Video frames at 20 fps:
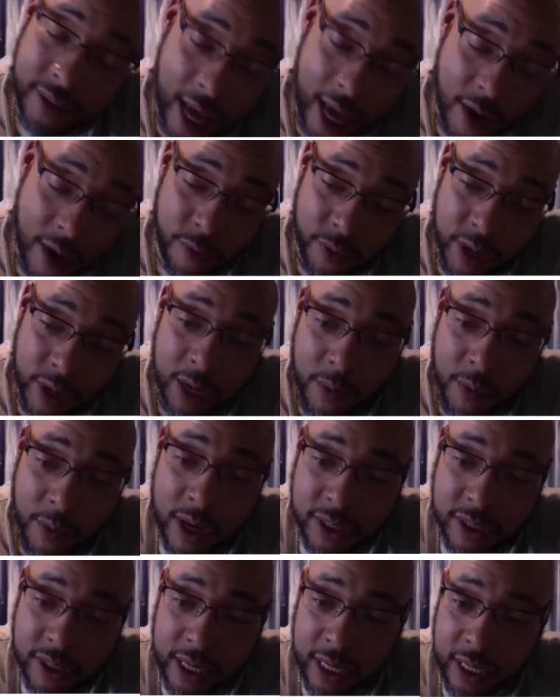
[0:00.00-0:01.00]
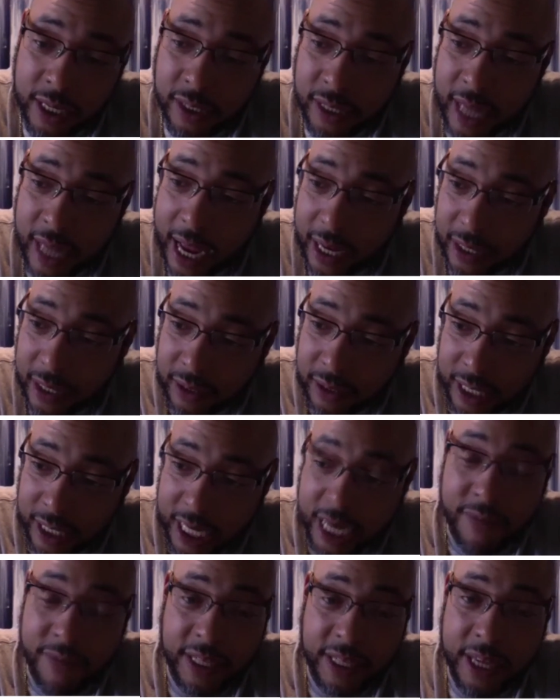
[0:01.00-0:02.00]
I really was gonna
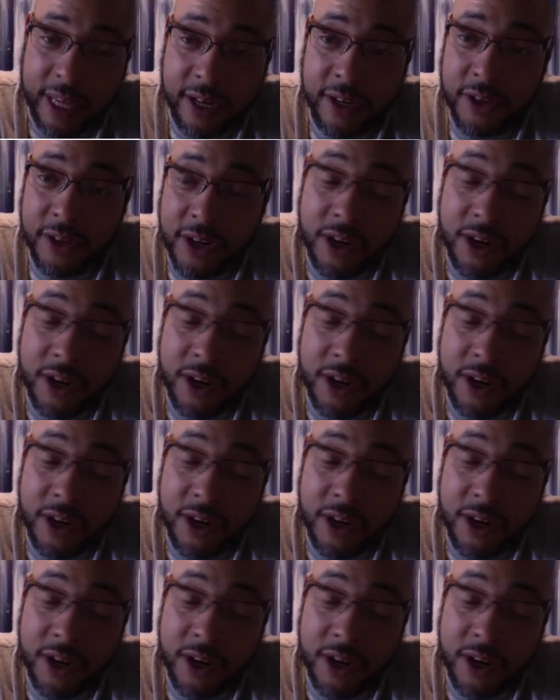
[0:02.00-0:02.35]
leave at the end of the